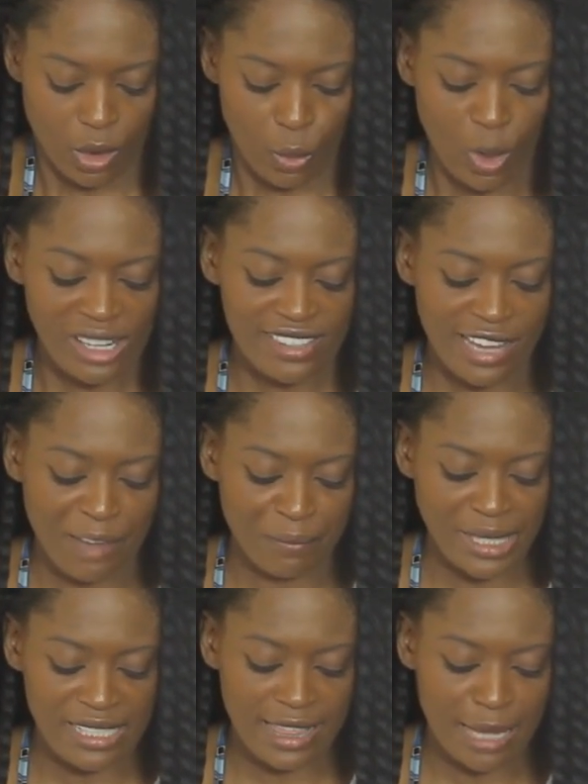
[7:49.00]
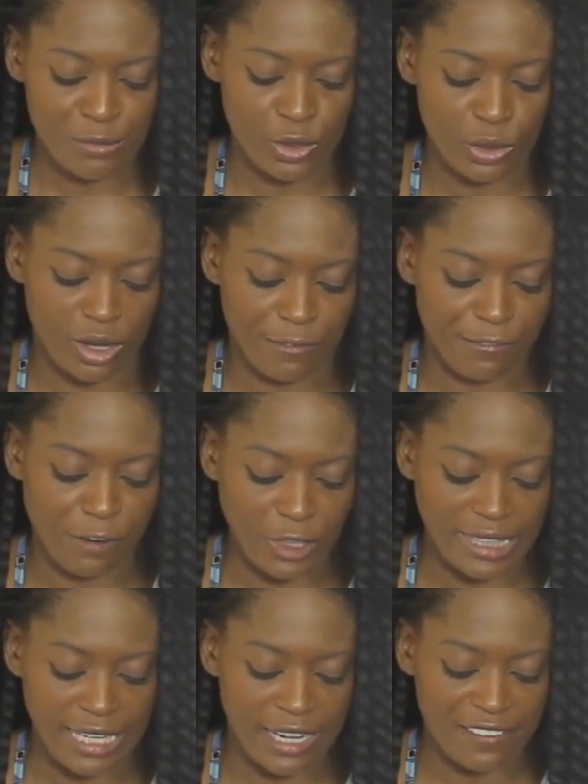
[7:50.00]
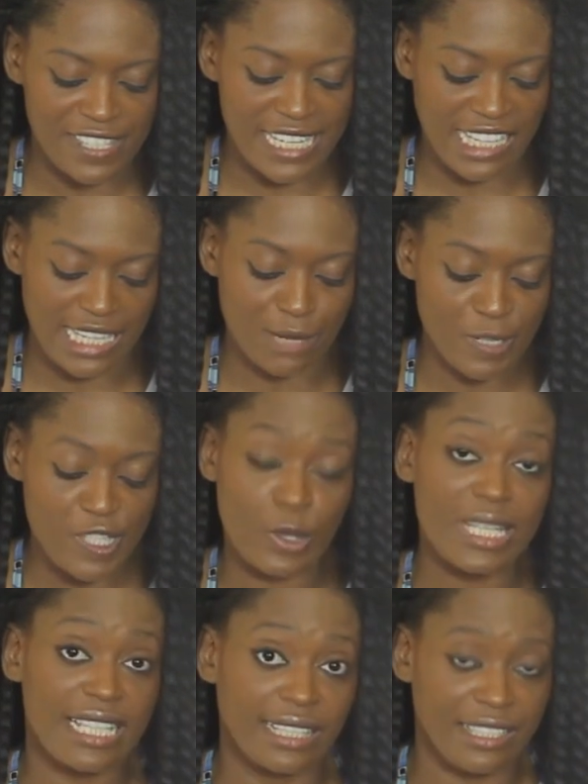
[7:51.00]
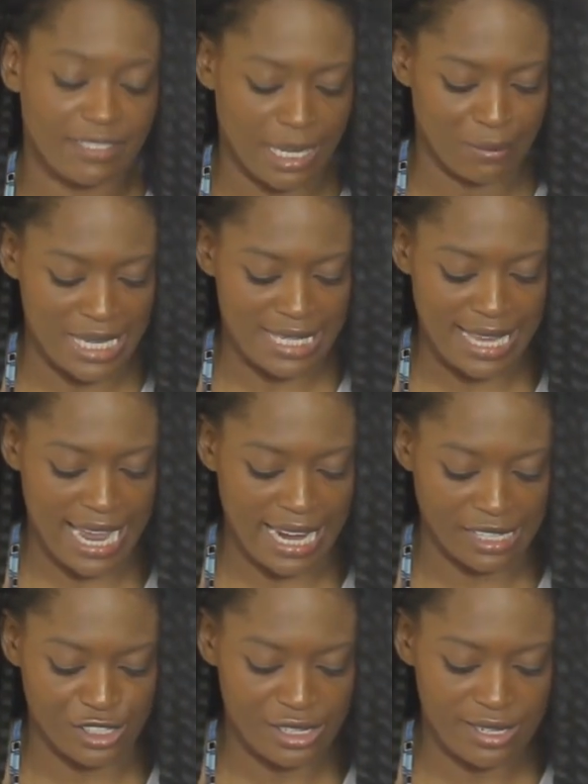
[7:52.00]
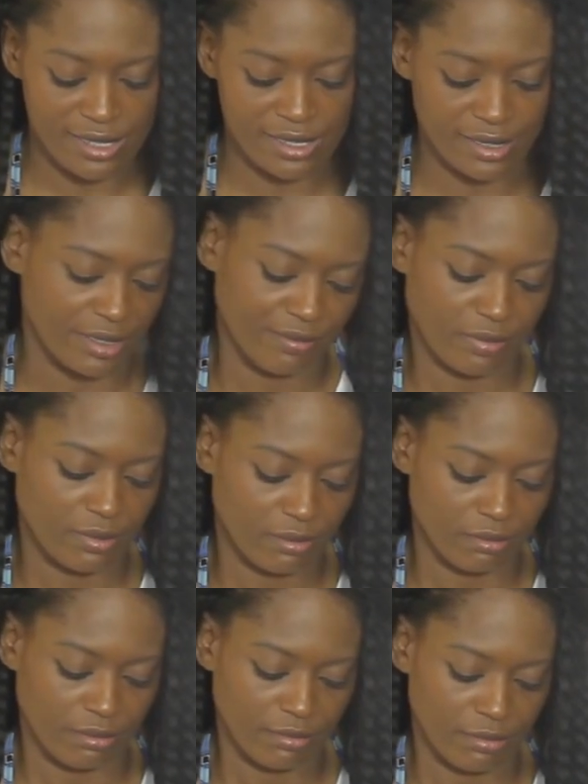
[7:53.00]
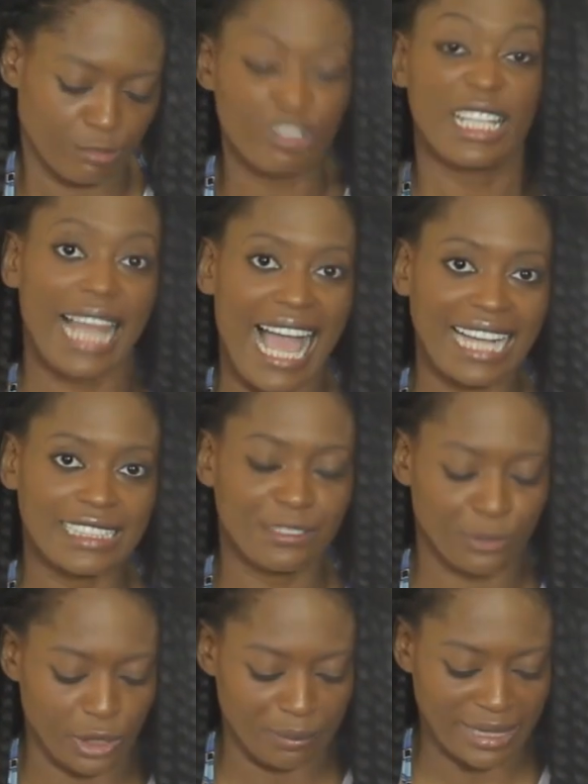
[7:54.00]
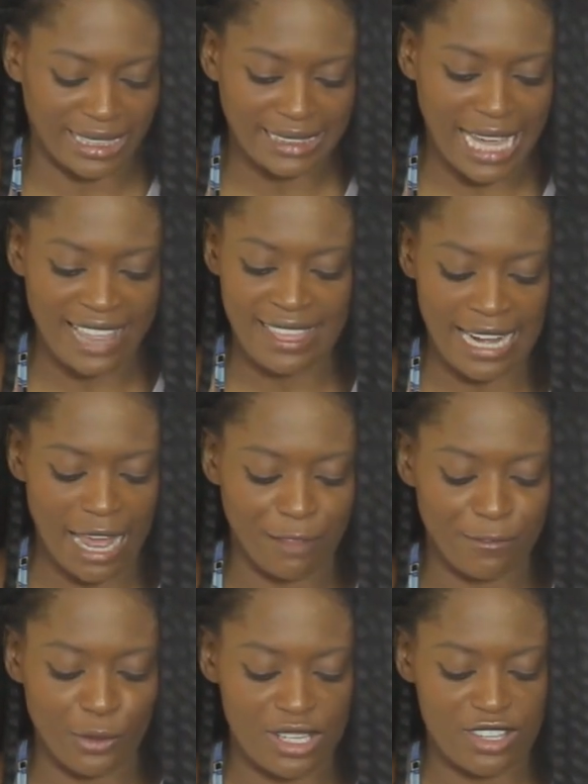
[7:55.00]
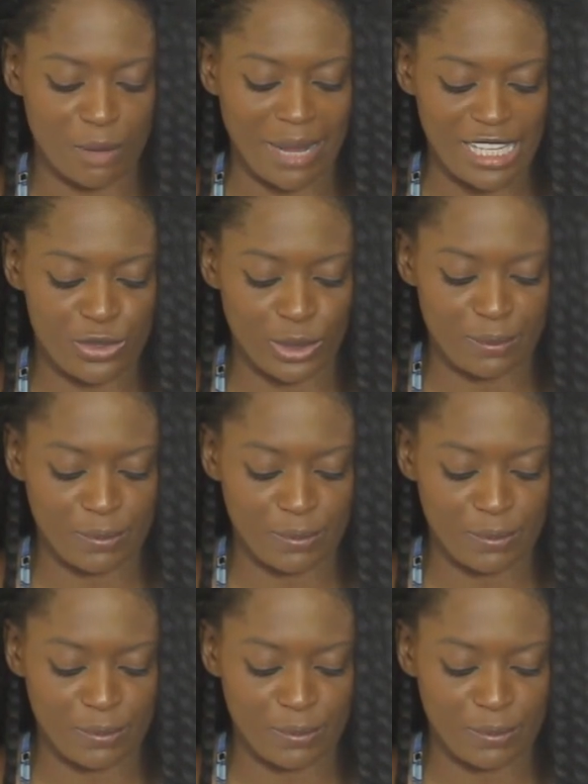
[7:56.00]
Once I've beaten them to a frothy enough state, I'm just going to leave them aside just to relax for a bit, and then I'll focus on my sweet